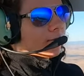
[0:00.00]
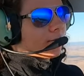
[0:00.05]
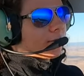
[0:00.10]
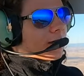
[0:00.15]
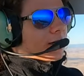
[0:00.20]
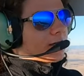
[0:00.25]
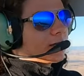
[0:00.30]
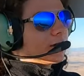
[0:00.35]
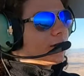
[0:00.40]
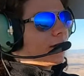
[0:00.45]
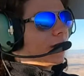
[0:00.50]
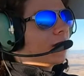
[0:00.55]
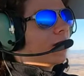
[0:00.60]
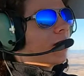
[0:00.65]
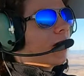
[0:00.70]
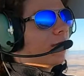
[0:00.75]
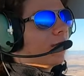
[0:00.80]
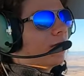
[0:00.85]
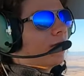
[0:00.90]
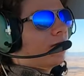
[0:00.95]
to necessarily
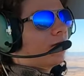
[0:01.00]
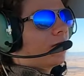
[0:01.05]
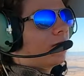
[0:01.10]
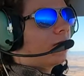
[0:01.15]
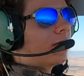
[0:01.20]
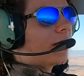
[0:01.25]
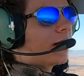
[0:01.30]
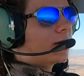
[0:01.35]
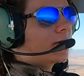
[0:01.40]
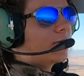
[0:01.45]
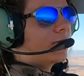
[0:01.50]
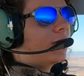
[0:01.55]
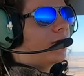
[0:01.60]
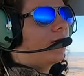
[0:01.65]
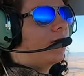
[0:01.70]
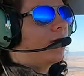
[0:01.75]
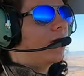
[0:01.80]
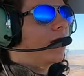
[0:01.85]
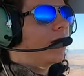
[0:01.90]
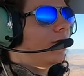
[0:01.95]
climb with full flaps, but
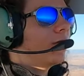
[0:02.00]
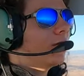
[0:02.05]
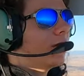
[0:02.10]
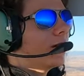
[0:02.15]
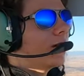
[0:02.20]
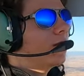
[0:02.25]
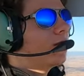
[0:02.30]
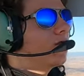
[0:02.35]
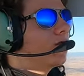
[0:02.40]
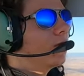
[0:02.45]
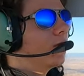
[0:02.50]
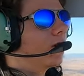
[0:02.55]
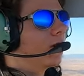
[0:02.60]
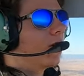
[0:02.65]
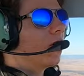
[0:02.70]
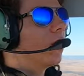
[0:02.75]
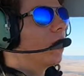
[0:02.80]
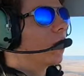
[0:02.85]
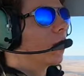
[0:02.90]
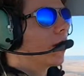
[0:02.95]
if you ever need to do a
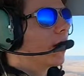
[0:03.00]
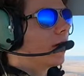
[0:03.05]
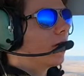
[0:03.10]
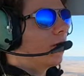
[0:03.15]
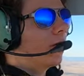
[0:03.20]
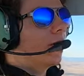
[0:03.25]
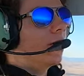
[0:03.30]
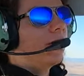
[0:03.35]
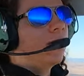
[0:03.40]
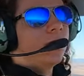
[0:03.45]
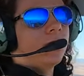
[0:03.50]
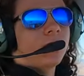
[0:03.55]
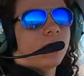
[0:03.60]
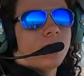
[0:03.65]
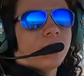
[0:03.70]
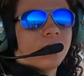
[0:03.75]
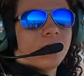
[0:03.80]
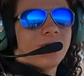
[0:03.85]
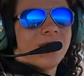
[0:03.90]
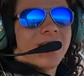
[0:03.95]
go-around, you
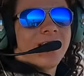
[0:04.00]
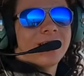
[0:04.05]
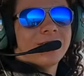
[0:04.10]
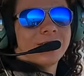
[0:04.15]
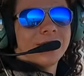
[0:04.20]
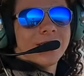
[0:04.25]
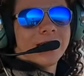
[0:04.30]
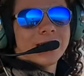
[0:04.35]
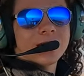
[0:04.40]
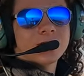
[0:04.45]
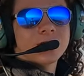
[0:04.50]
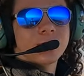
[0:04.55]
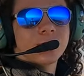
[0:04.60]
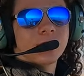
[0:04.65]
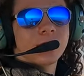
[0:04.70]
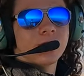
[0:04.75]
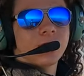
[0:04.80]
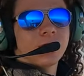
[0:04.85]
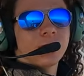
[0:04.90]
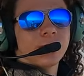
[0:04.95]
know you have the extra
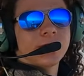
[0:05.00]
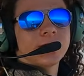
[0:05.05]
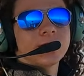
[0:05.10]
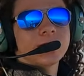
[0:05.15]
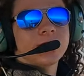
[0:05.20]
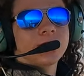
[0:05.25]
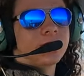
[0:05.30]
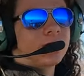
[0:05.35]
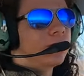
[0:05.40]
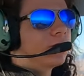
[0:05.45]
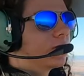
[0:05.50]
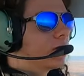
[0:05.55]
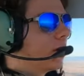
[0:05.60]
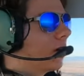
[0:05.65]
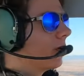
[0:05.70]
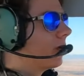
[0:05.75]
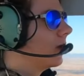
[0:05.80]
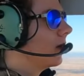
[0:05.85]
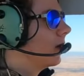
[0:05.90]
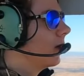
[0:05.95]
performance to do
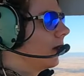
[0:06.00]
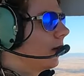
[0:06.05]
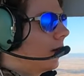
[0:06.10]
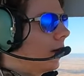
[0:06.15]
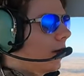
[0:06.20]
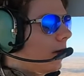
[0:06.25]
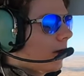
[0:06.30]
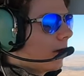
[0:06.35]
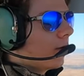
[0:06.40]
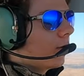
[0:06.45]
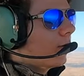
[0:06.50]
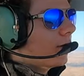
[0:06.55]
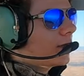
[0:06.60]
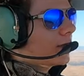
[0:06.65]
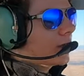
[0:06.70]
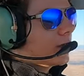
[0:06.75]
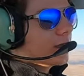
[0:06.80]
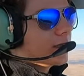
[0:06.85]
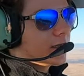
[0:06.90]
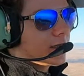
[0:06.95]
so,
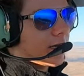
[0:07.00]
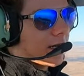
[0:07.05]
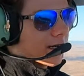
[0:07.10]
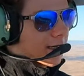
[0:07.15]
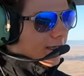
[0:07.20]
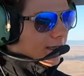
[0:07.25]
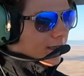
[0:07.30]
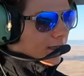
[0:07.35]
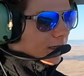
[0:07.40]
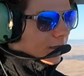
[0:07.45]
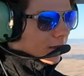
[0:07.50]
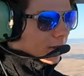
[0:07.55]
which is nice.